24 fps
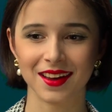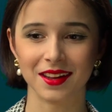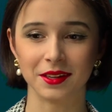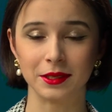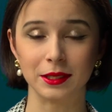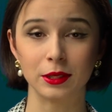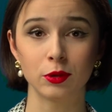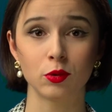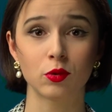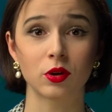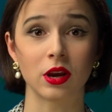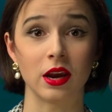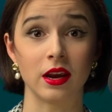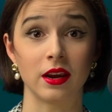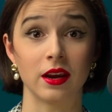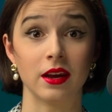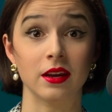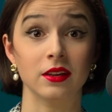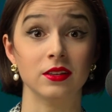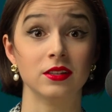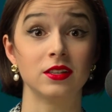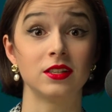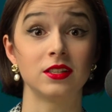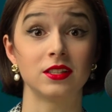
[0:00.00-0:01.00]
looking
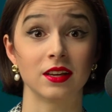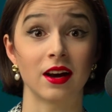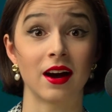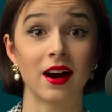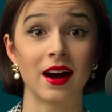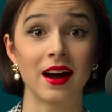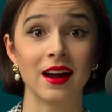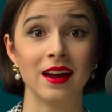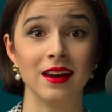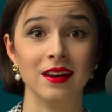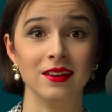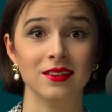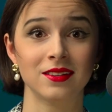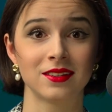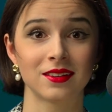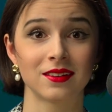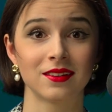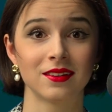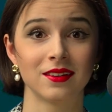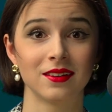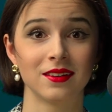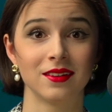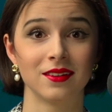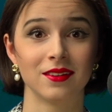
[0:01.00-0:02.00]
inside
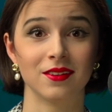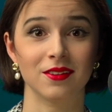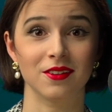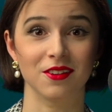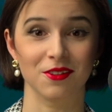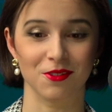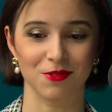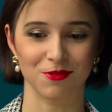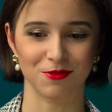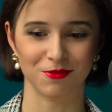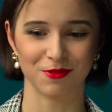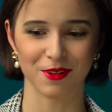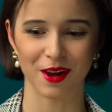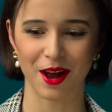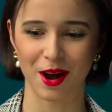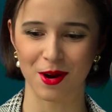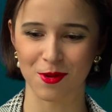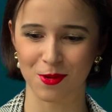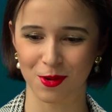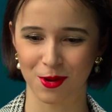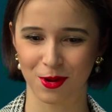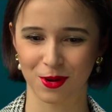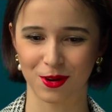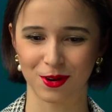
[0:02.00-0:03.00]
of
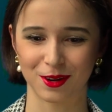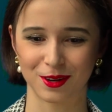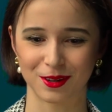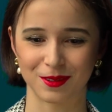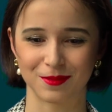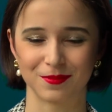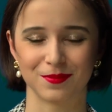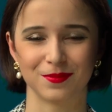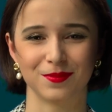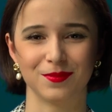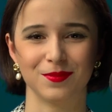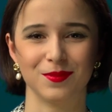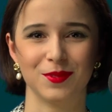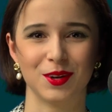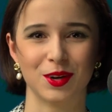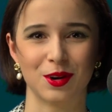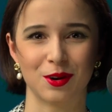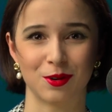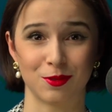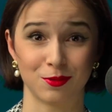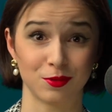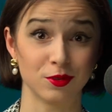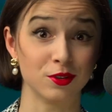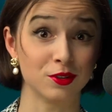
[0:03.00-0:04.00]
our,
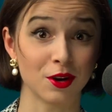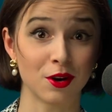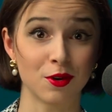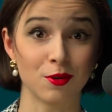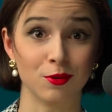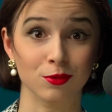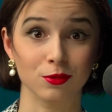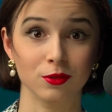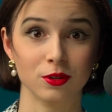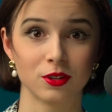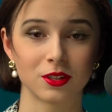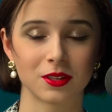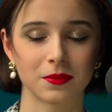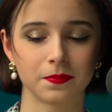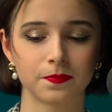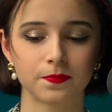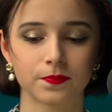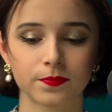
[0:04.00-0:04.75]
souls.